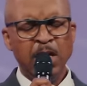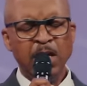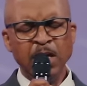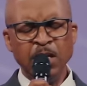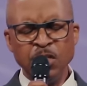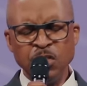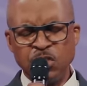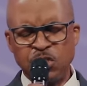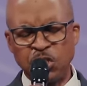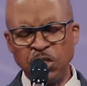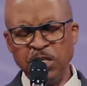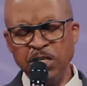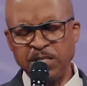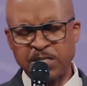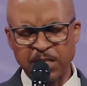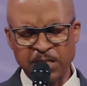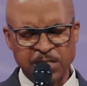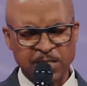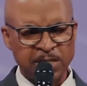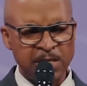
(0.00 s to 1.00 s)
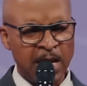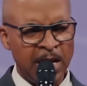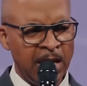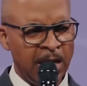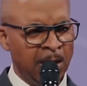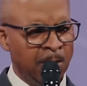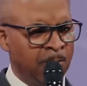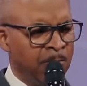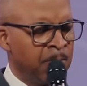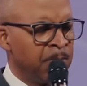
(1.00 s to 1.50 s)
In Jesus'
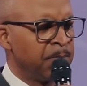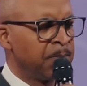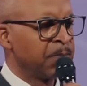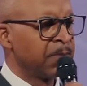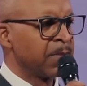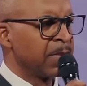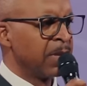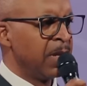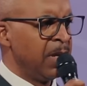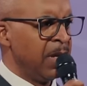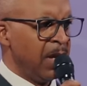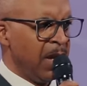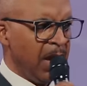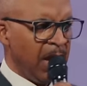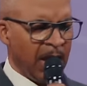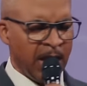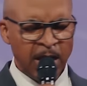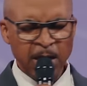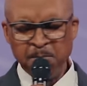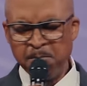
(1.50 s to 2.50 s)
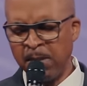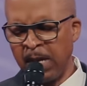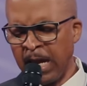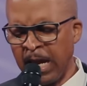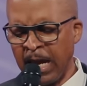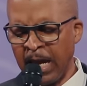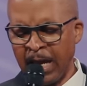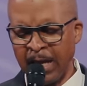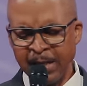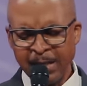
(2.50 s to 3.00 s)
name.
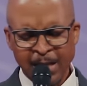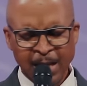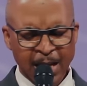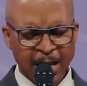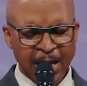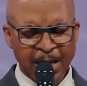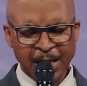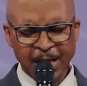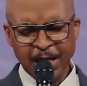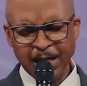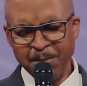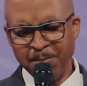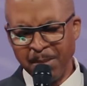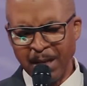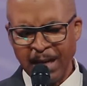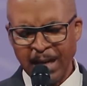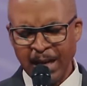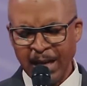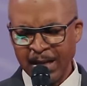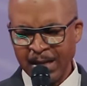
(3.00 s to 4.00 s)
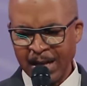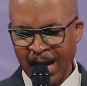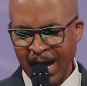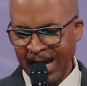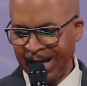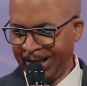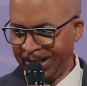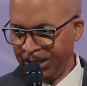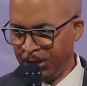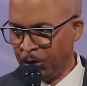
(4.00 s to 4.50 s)
Amen and amen.
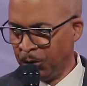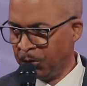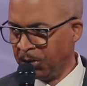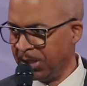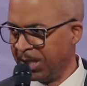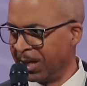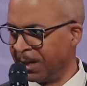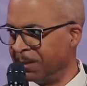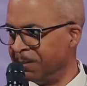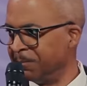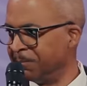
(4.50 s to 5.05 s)
Hallelujah.